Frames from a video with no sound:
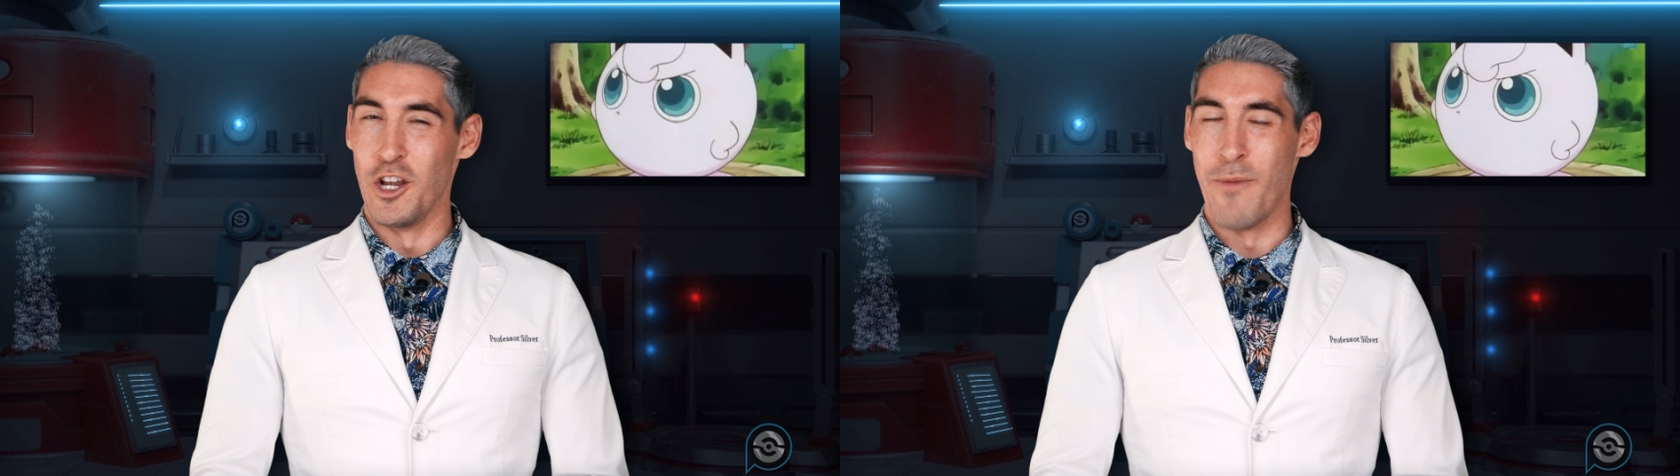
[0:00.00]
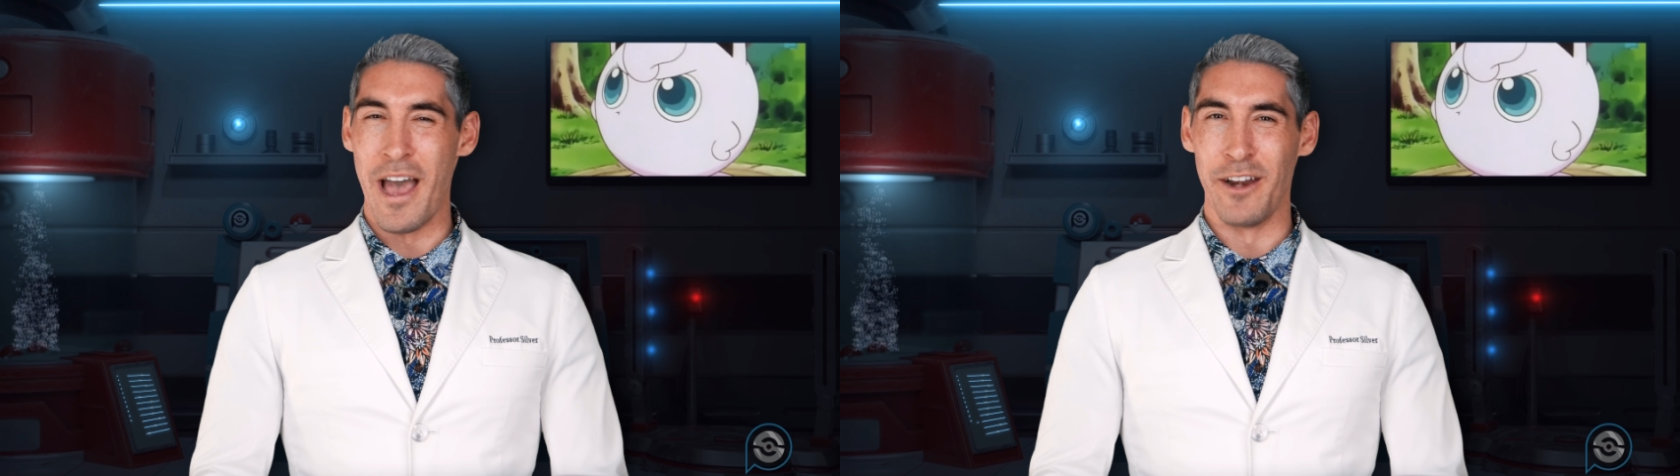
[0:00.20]

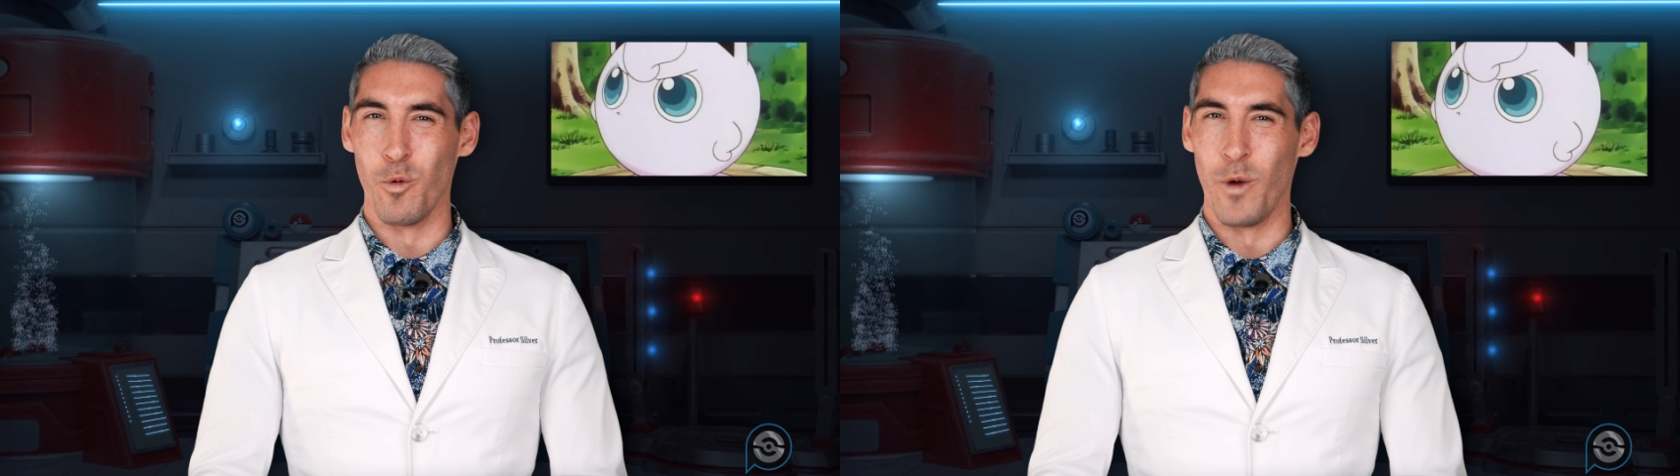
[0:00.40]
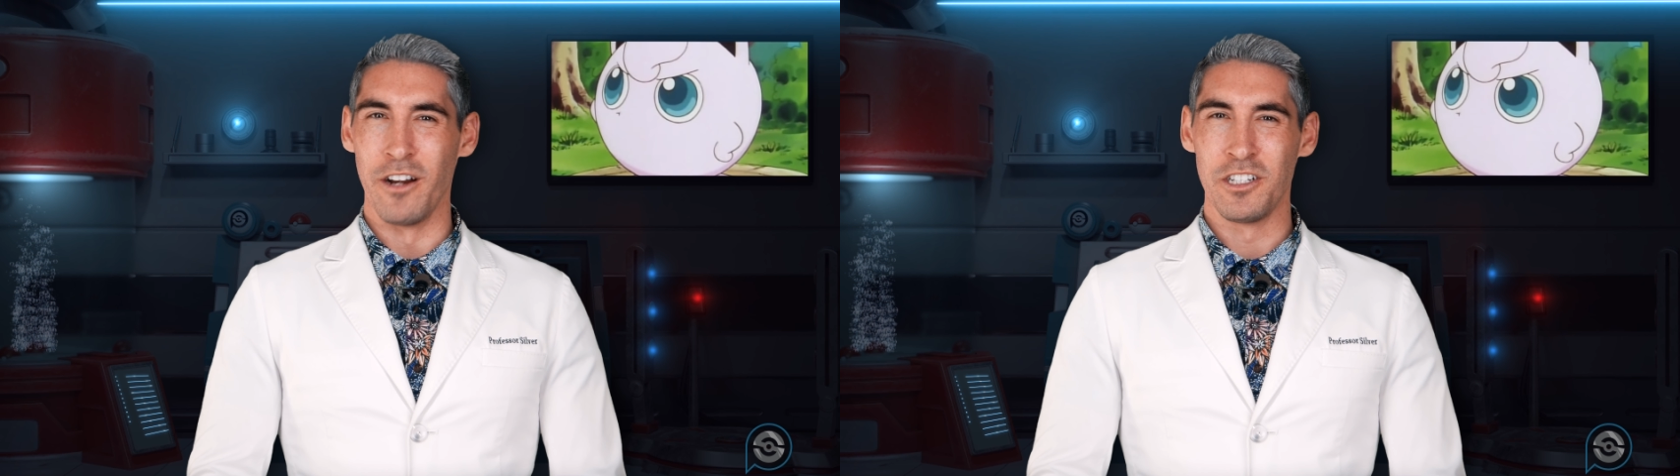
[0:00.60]
No matter
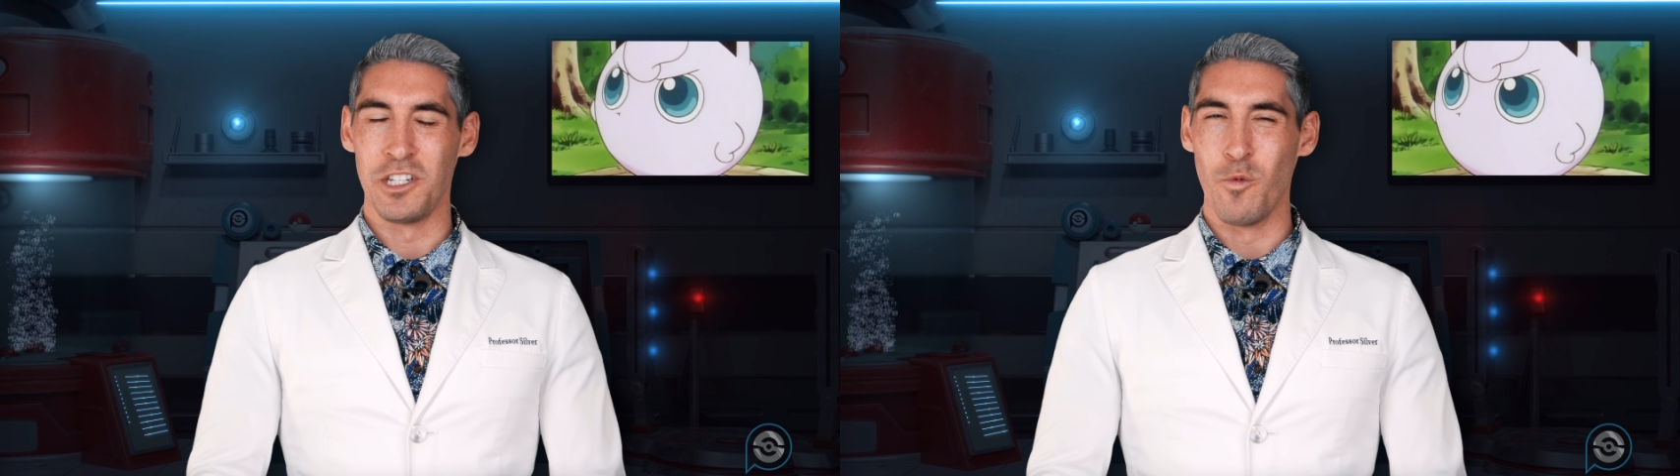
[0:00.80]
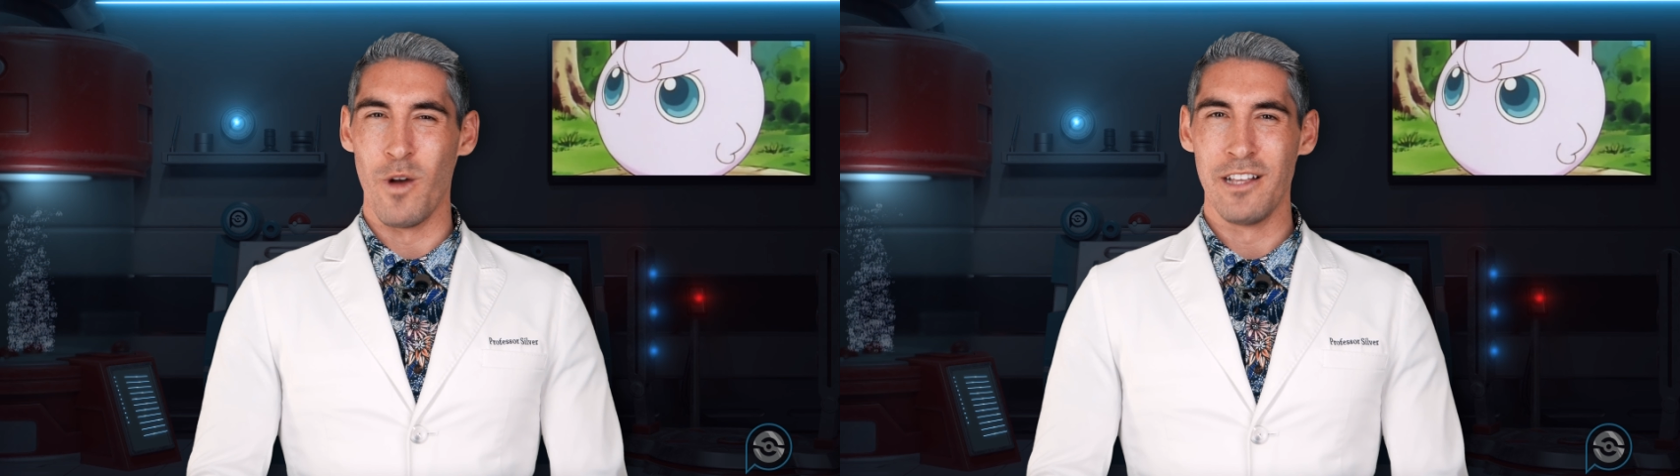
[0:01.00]
where
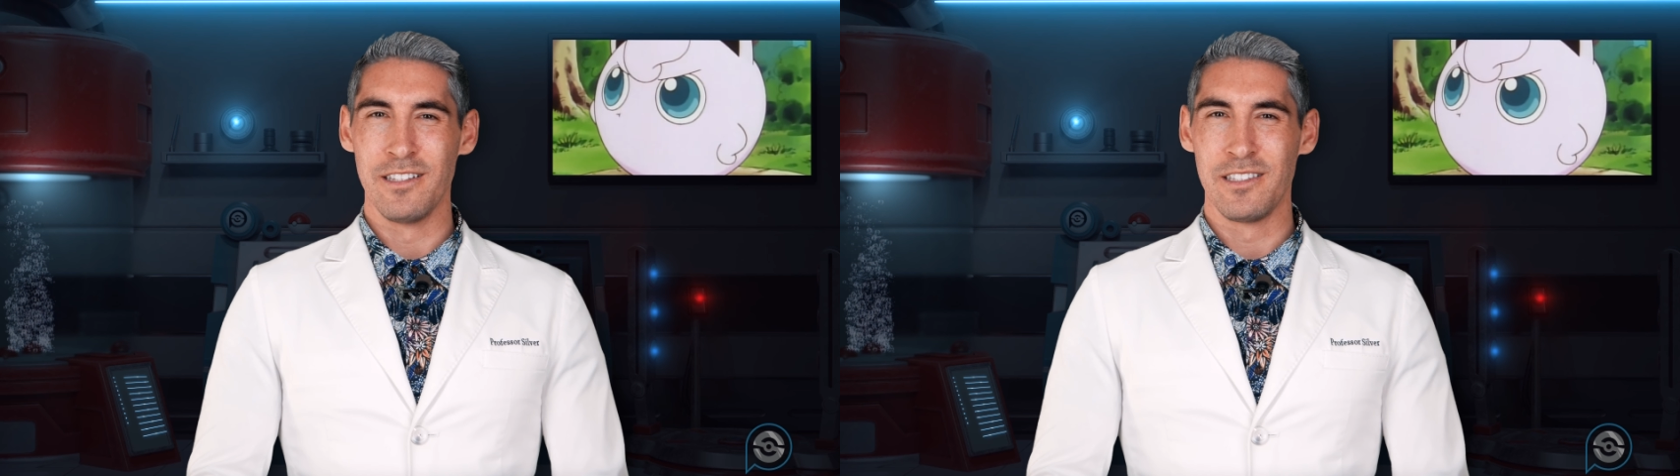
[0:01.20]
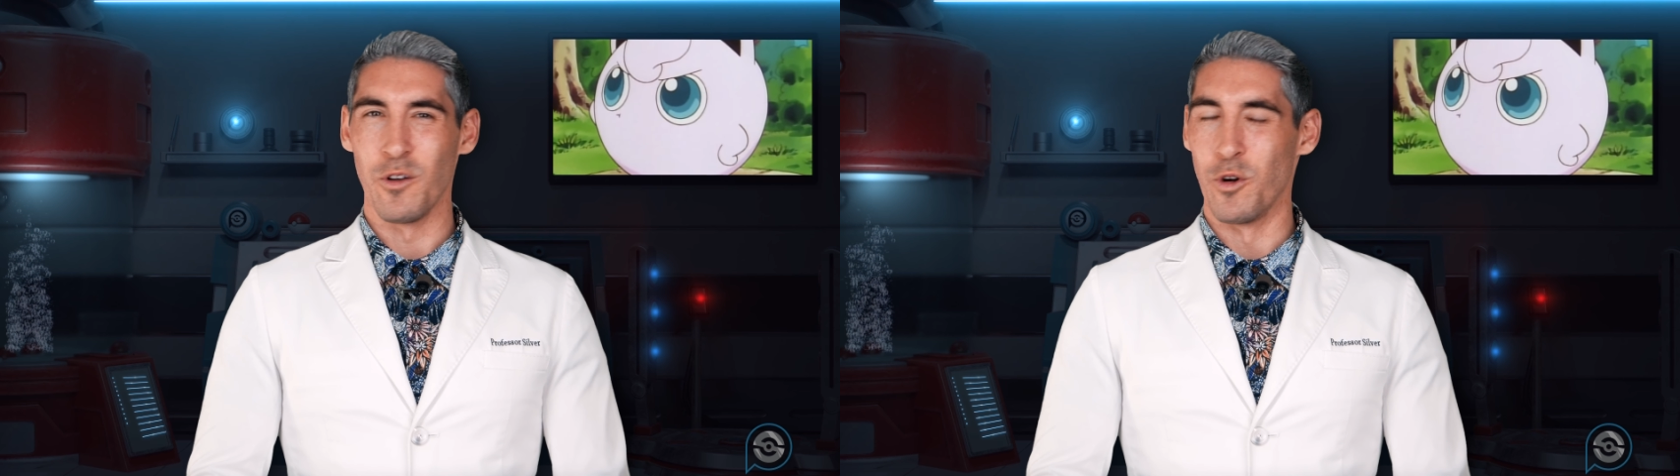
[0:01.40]
she
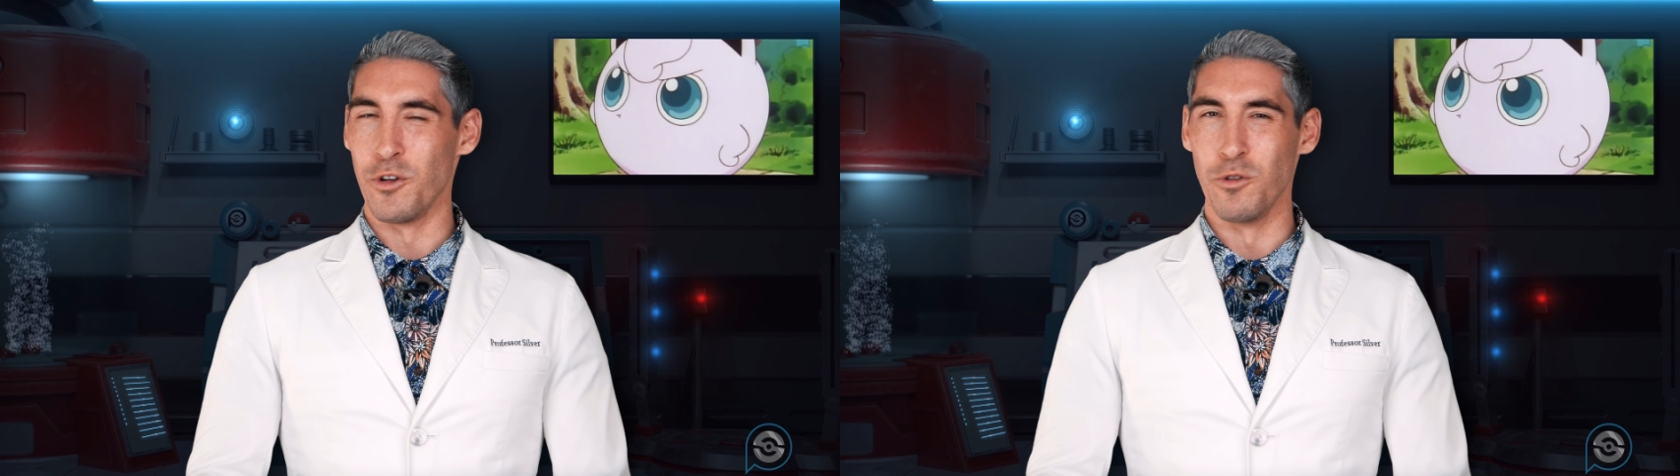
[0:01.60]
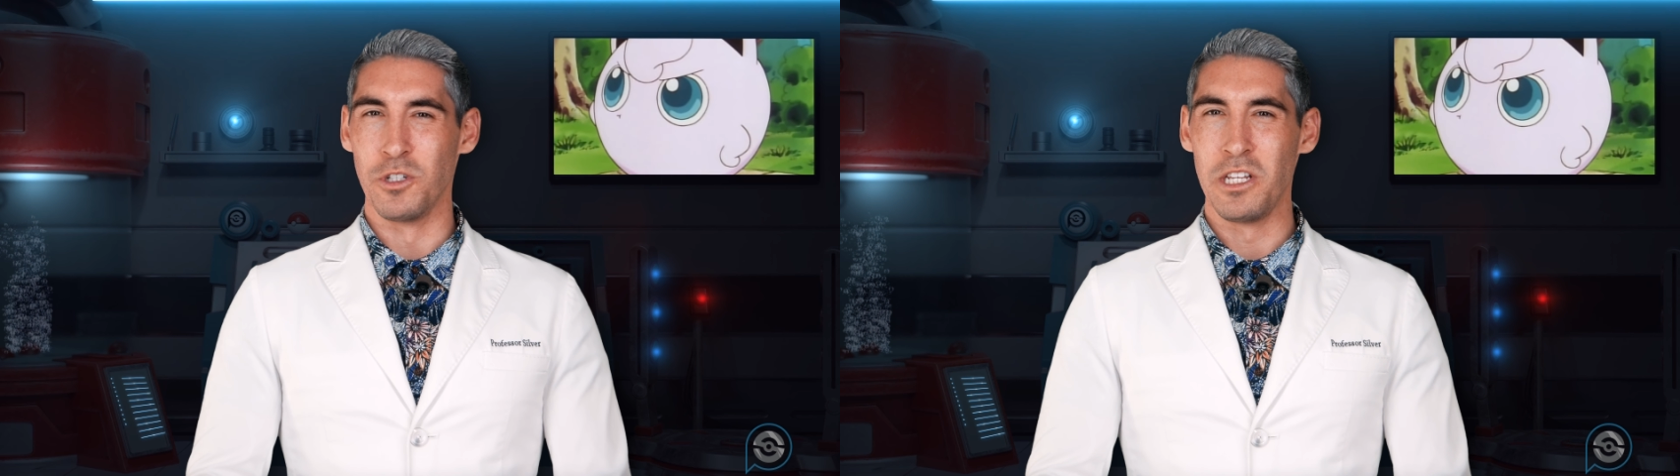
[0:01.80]
was or
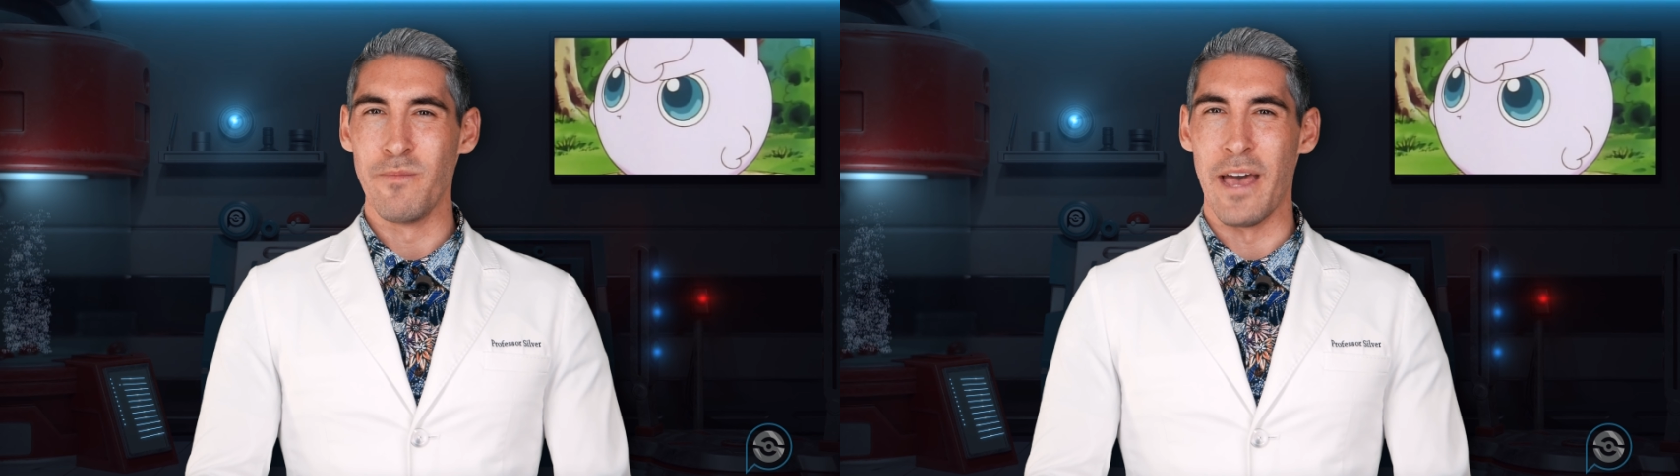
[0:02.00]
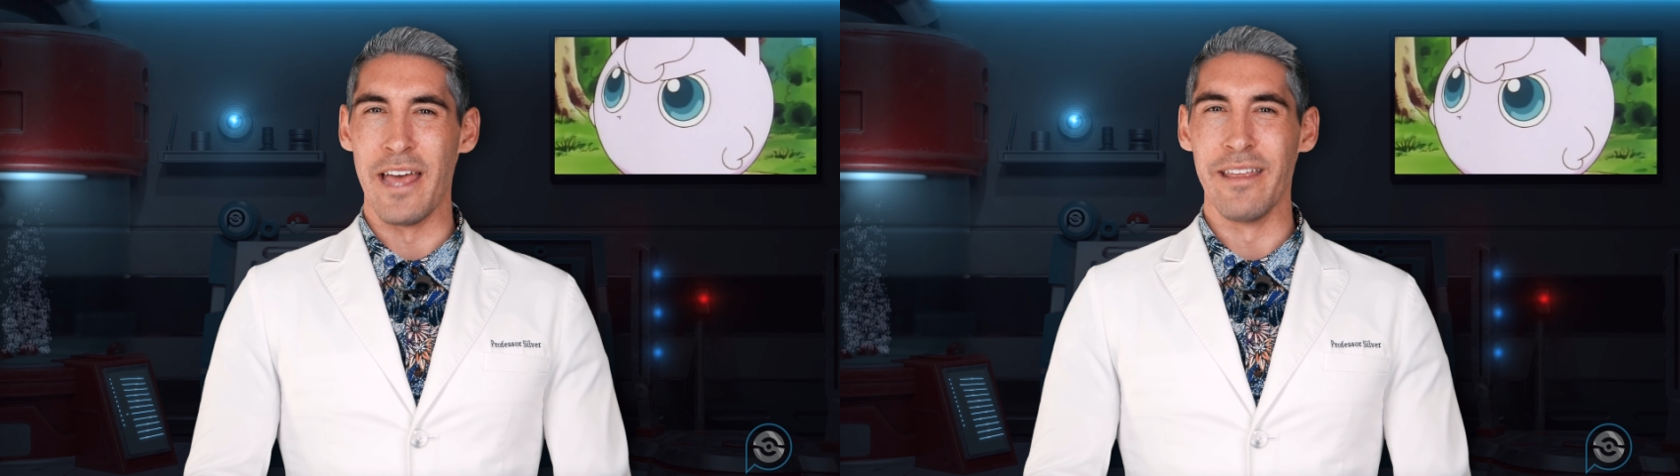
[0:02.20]
who she
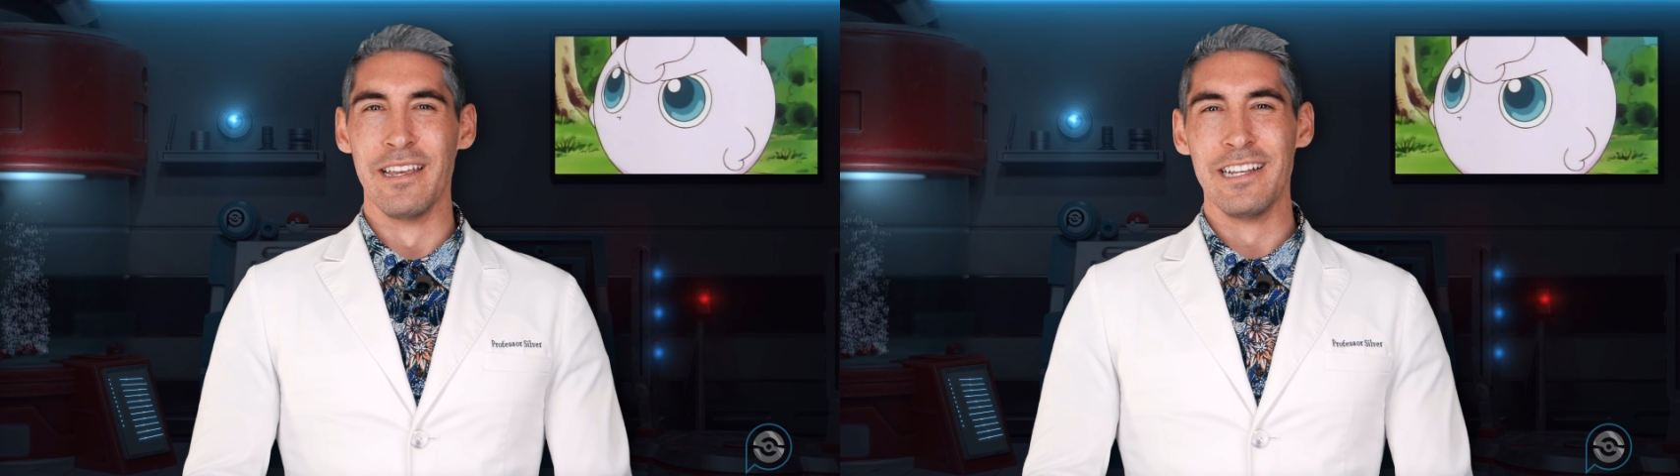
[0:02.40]
met,